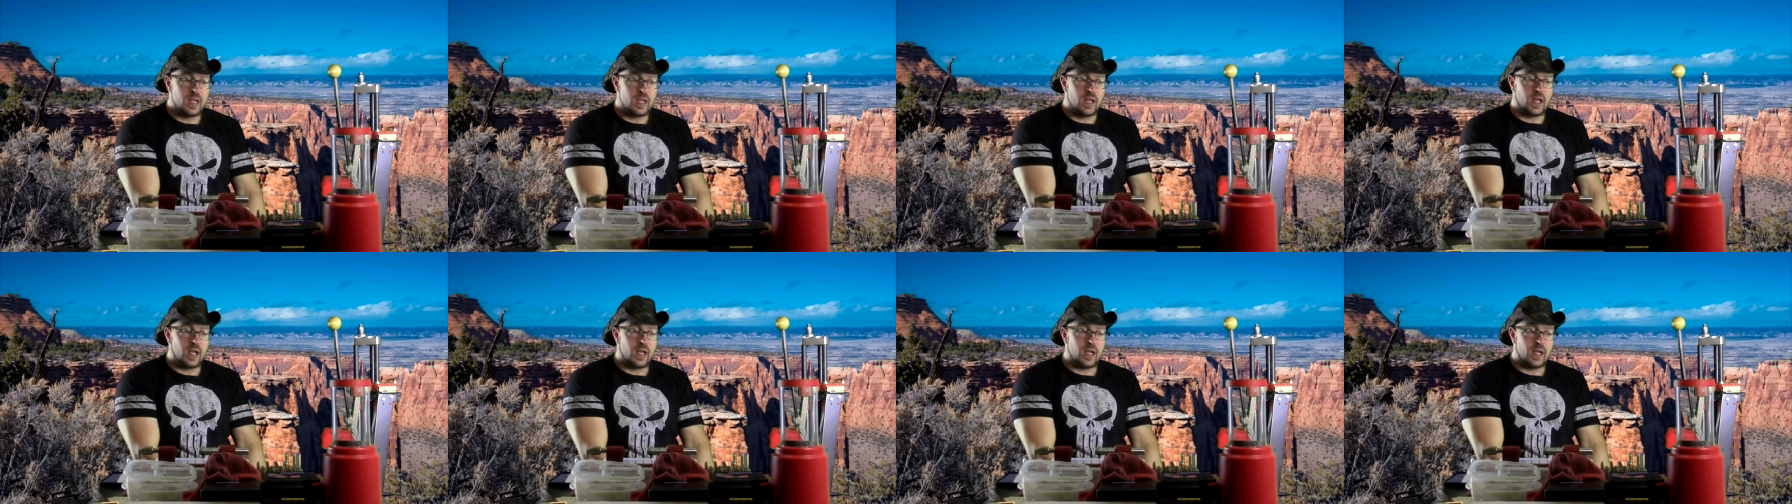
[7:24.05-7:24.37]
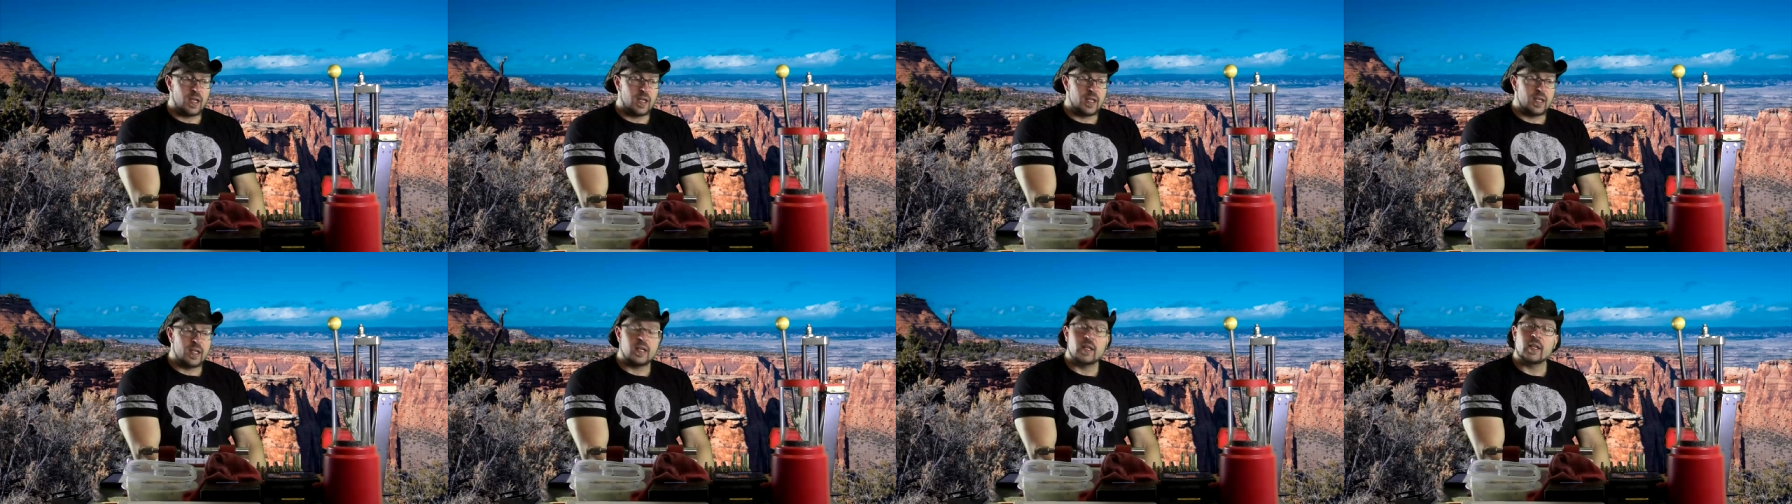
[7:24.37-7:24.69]

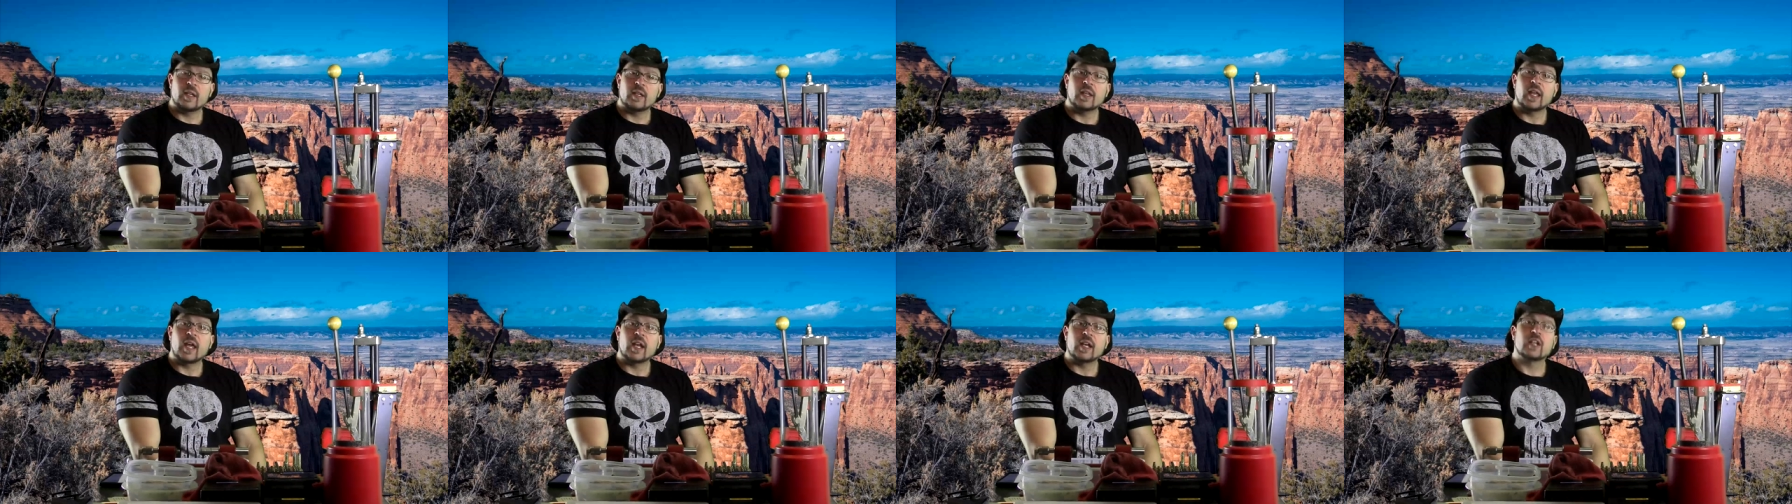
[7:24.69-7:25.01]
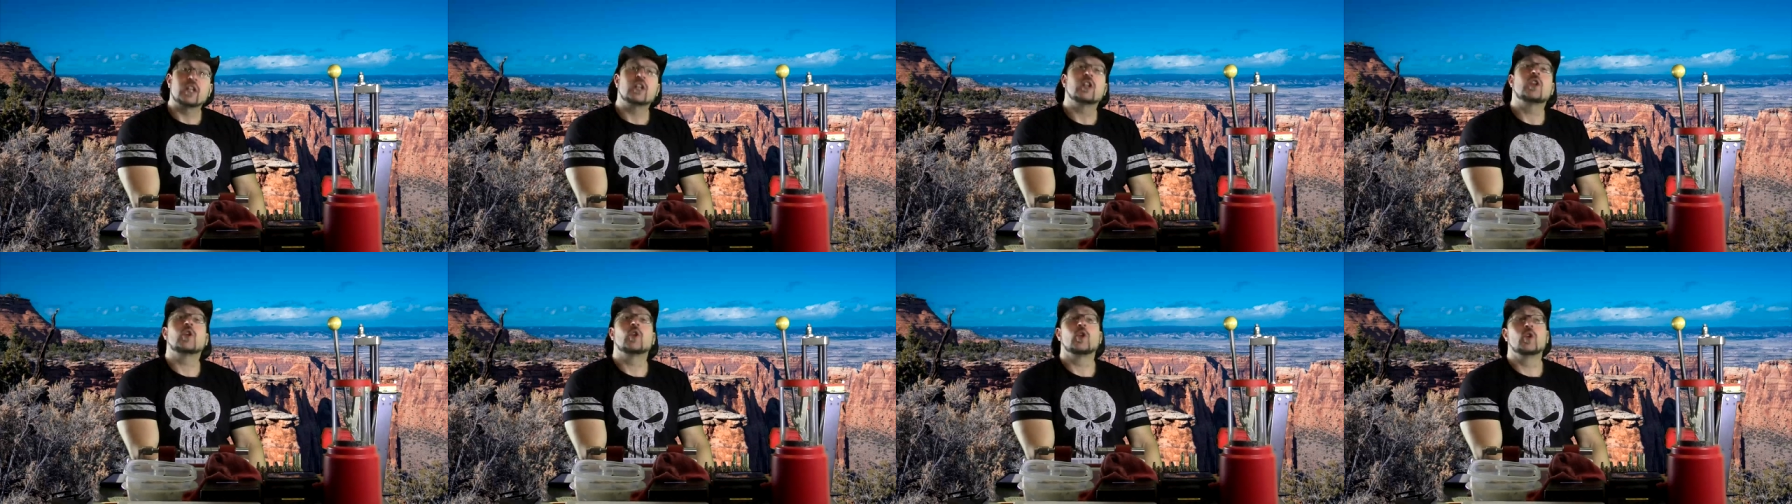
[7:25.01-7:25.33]
Uh, and it, that
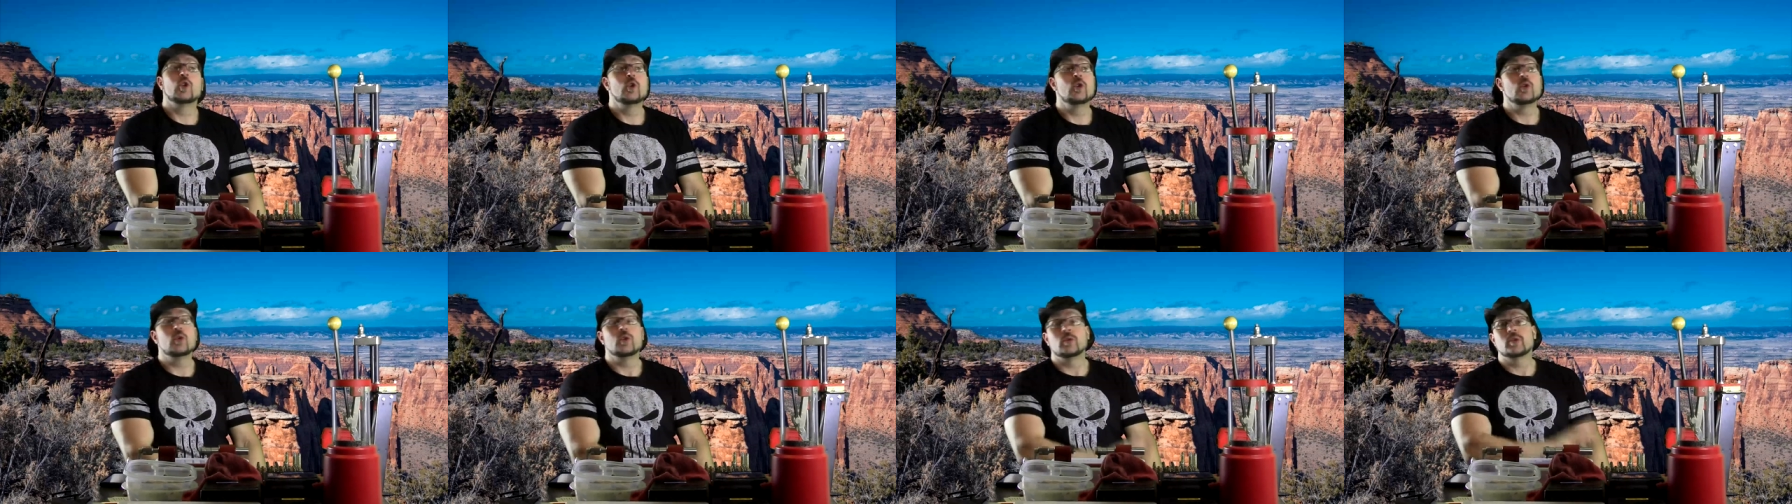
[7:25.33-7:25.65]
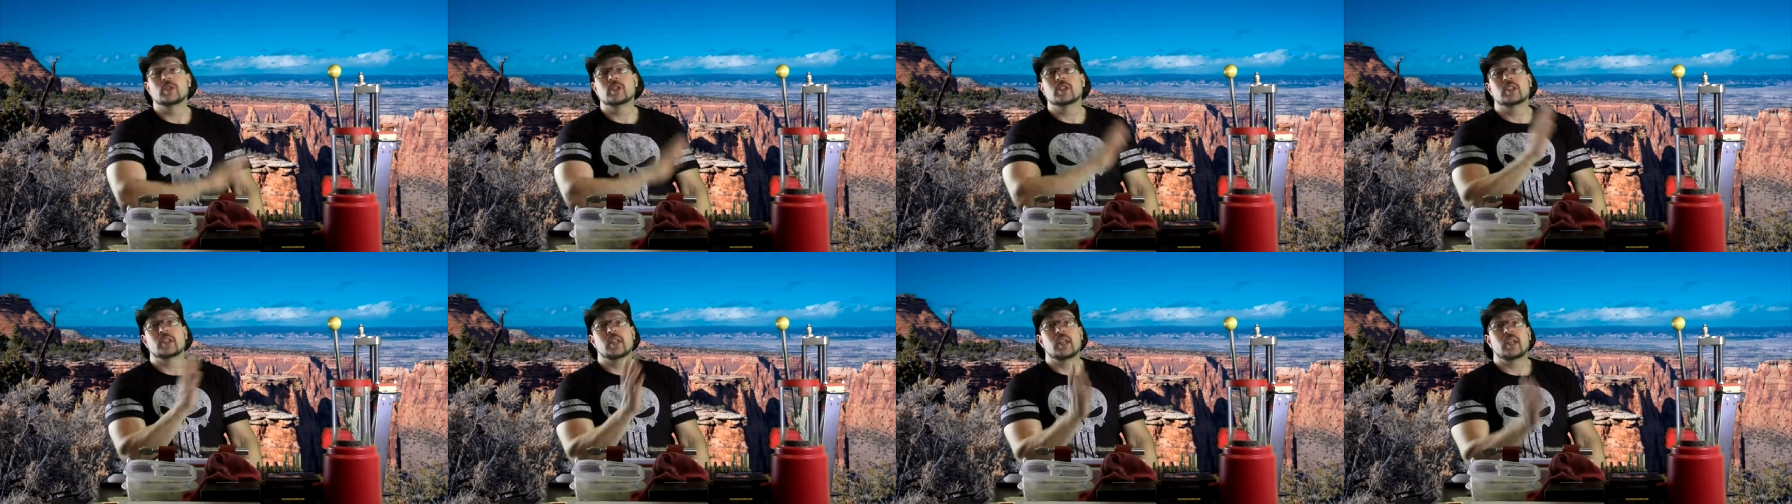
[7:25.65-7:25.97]

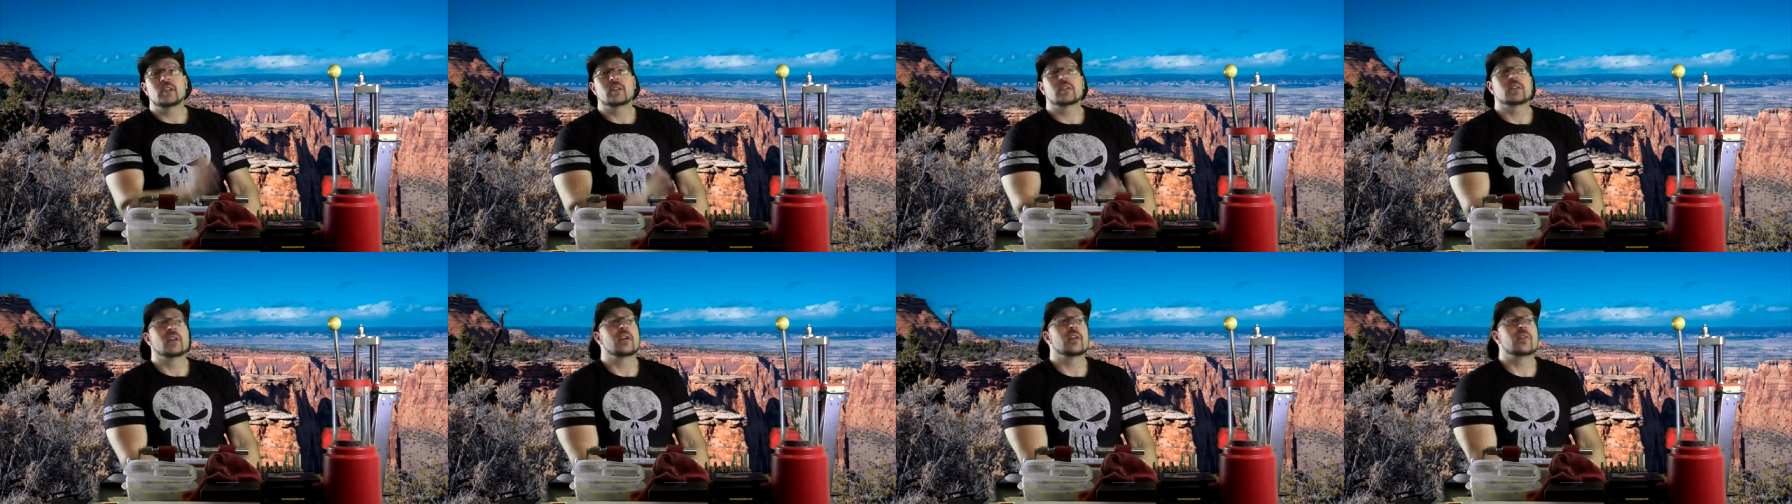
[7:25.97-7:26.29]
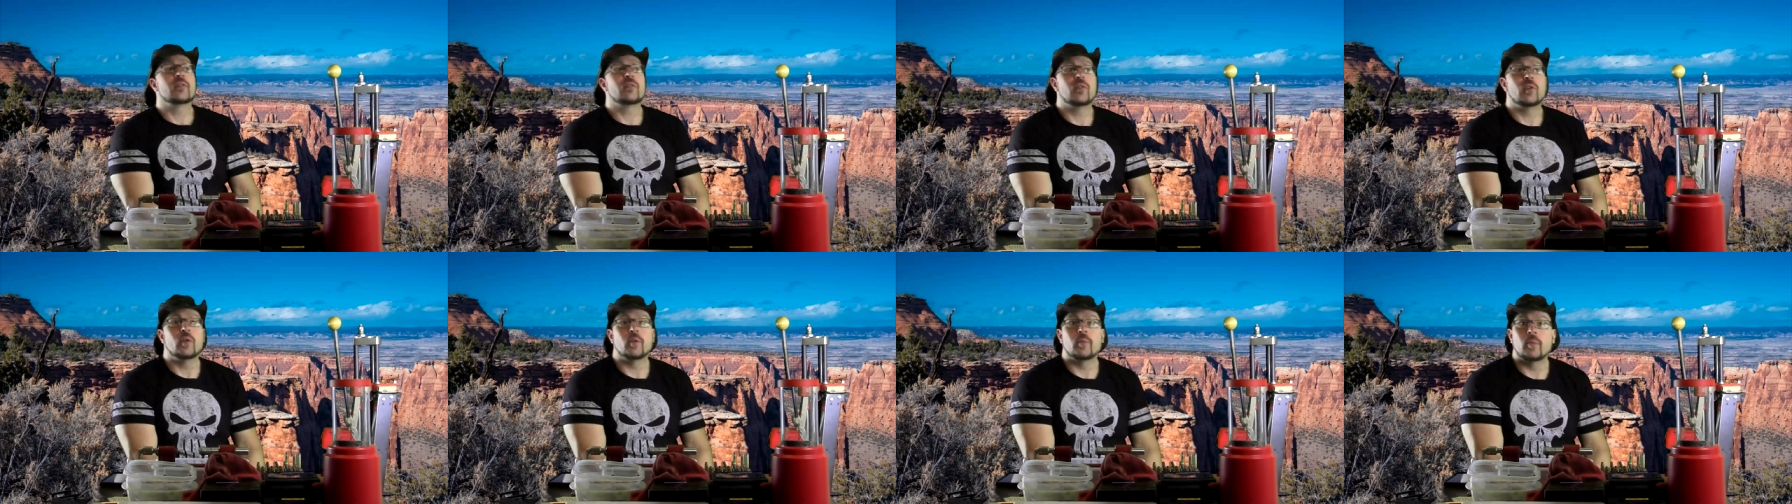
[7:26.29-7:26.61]
includes things like
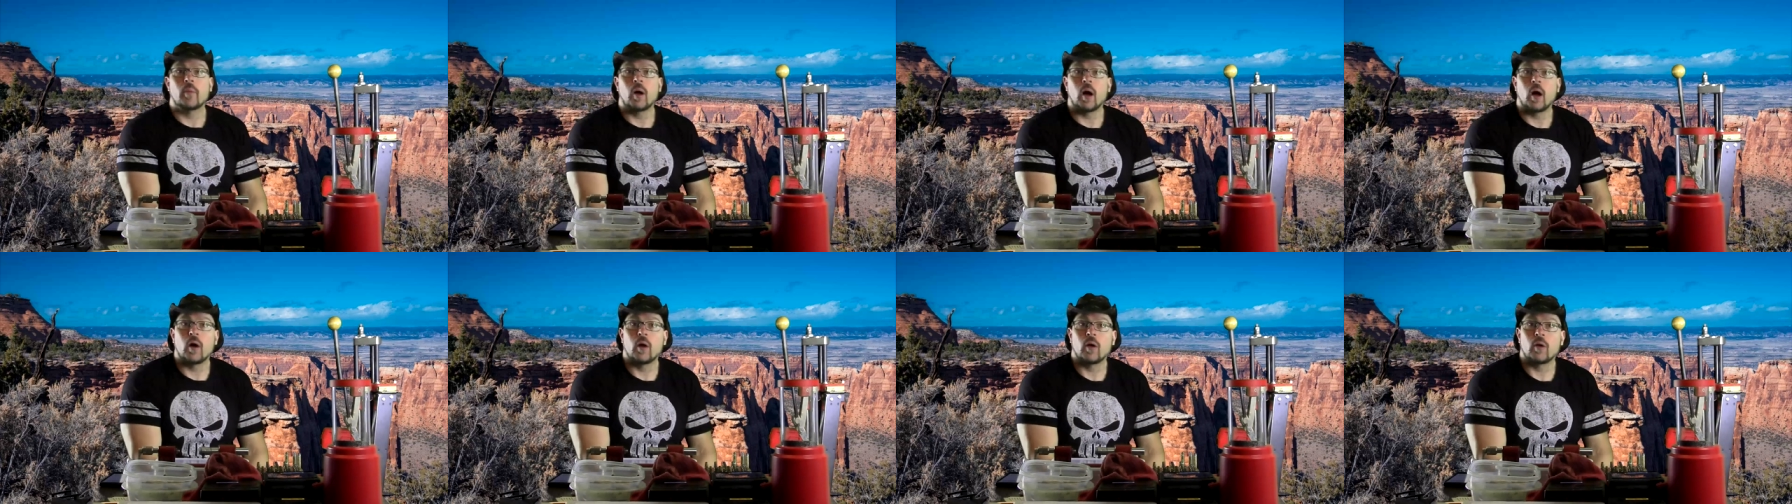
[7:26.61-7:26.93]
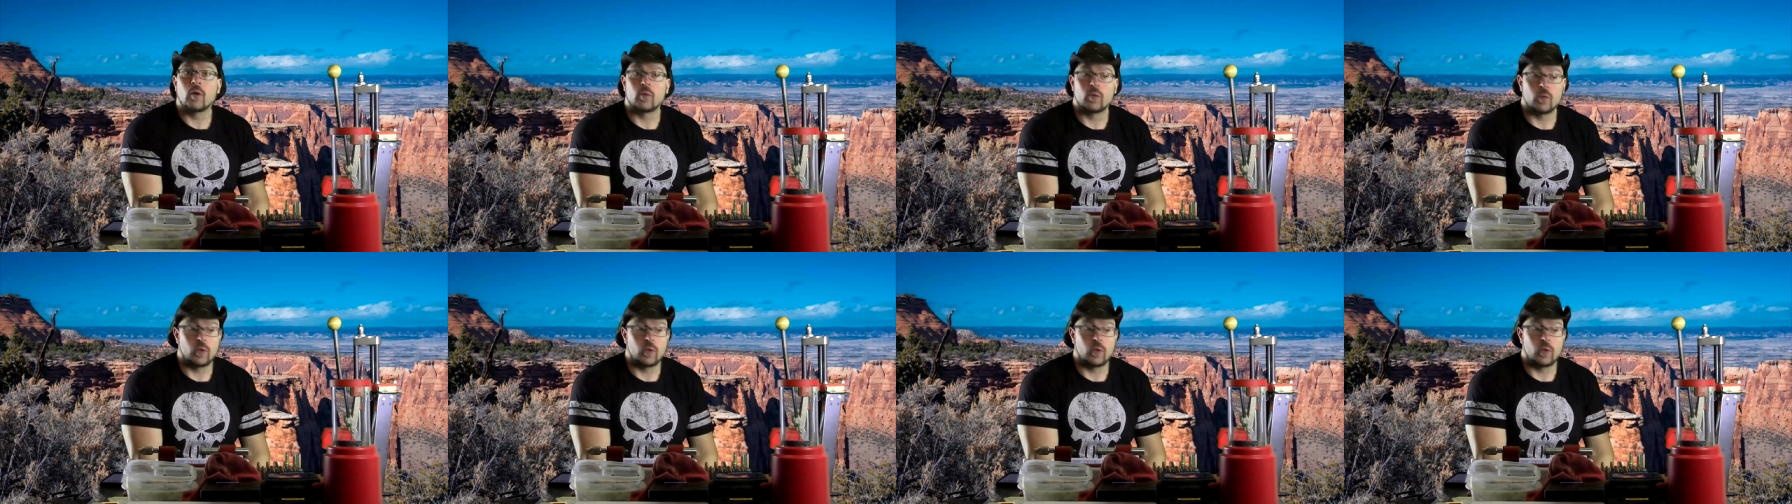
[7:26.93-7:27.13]
football,